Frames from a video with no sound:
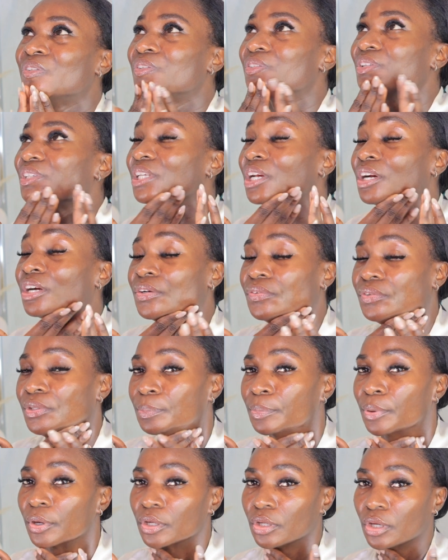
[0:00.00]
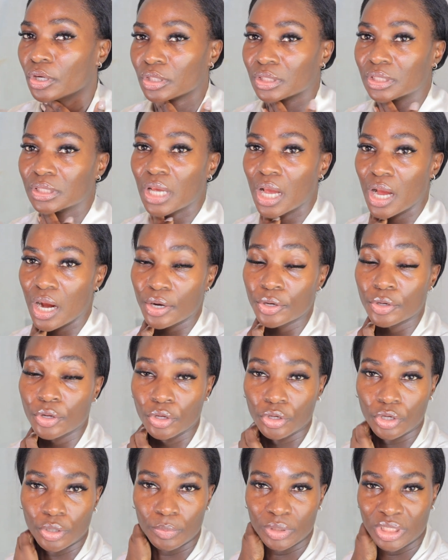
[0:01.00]
CeraVe products are
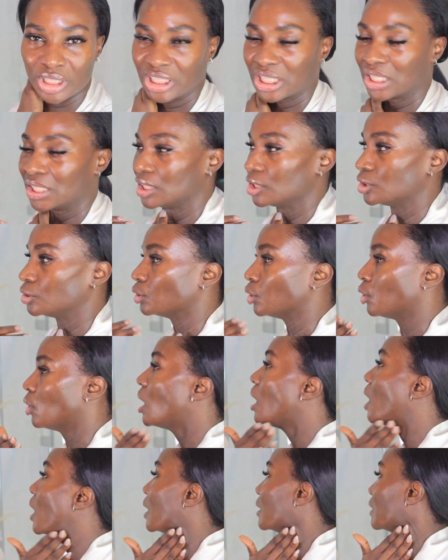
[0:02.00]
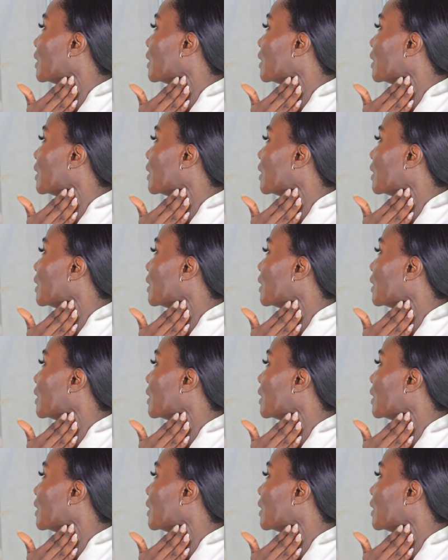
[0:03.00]
non-comedogenic, so, and